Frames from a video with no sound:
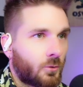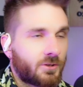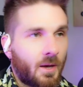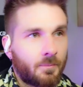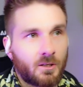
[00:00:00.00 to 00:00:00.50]
What's
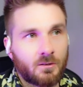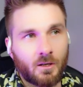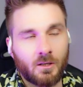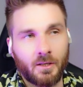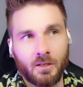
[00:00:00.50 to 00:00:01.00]
that mean? A
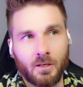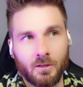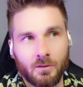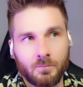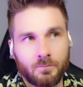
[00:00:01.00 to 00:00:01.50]
clean
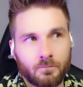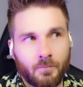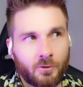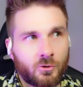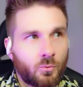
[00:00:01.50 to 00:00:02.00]
kill
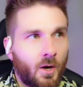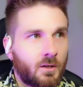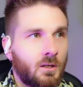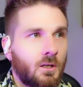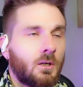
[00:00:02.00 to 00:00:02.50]
makes you
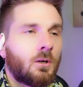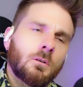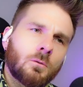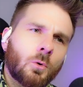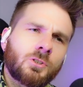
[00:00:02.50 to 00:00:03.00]
ready?
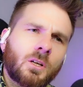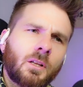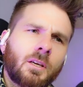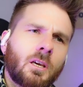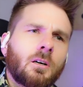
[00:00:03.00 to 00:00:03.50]
What's a
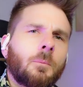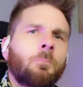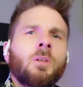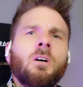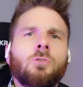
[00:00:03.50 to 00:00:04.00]
clean kill?
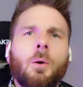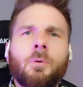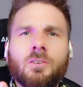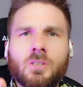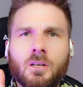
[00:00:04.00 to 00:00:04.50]
So I'm
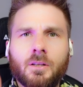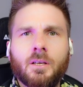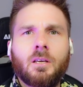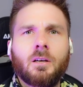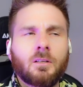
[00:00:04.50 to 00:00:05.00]
guessing a
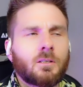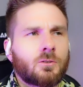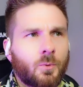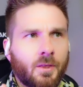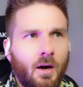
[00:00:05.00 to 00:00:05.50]
clean kill
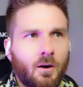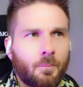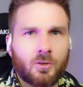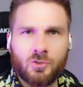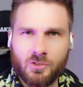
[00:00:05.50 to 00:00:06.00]
is without a
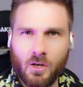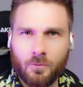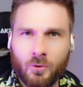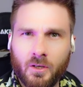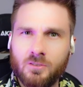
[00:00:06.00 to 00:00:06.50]
bunch of
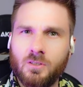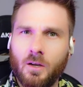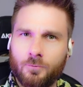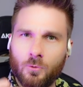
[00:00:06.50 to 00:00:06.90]
suffering and stuff.